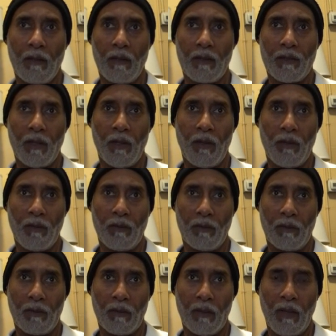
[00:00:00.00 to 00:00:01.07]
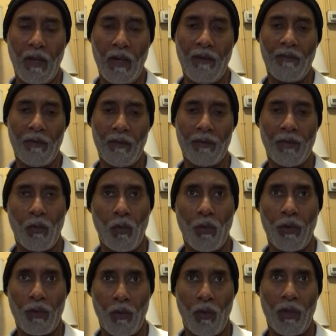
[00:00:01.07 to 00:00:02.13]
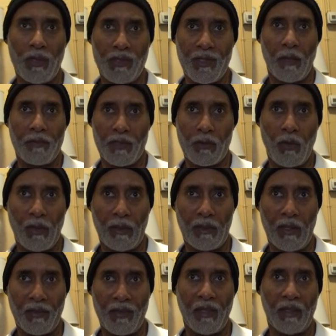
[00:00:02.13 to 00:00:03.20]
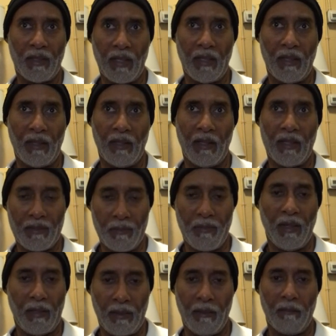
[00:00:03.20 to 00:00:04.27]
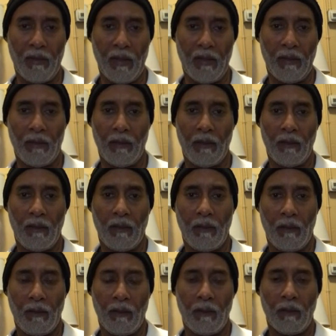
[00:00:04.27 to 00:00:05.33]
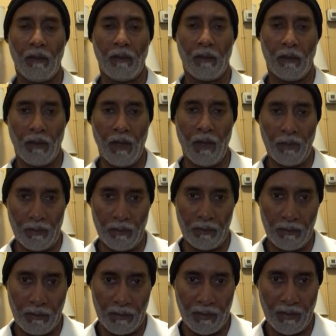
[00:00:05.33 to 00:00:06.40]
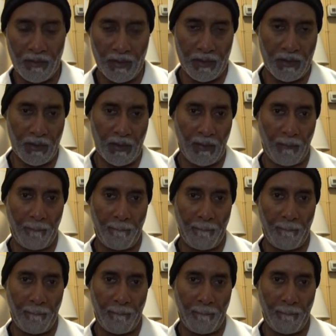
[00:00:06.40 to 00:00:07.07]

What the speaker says: And so, however, the work was subsequently authenticated as a painting by Leonardo da Vinci.